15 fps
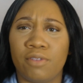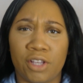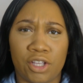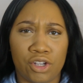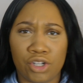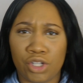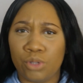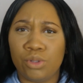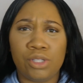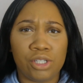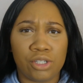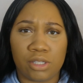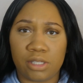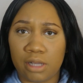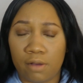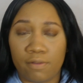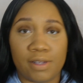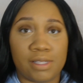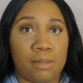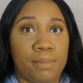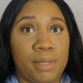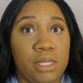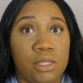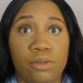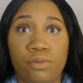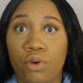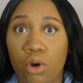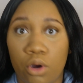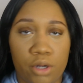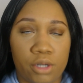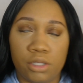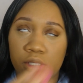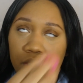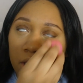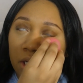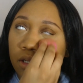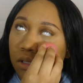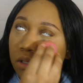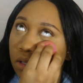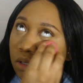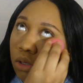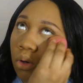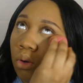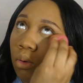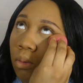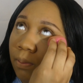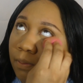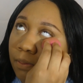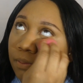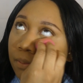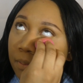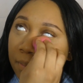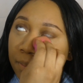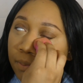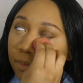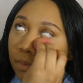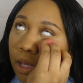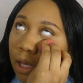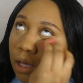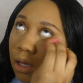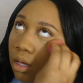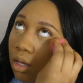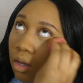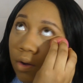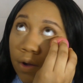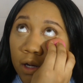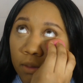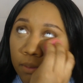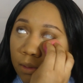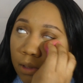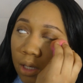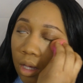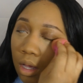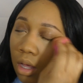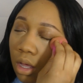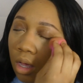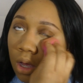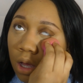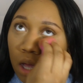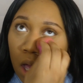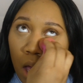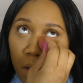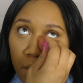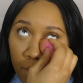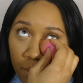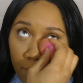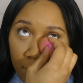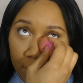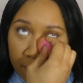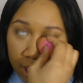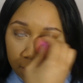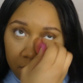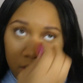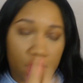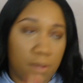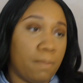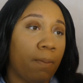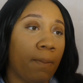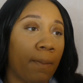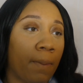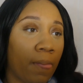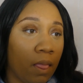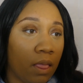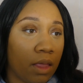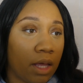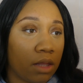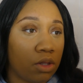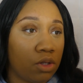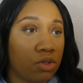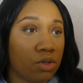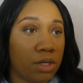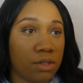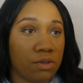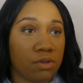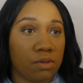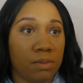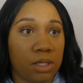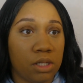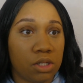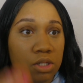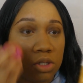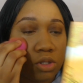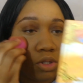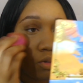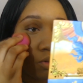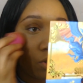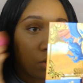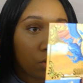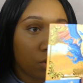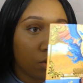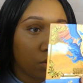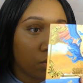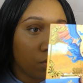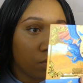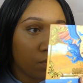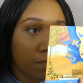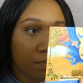Like, you're using yourself as a piece of art. It is so like incredibly crazy, like the transformations you can do.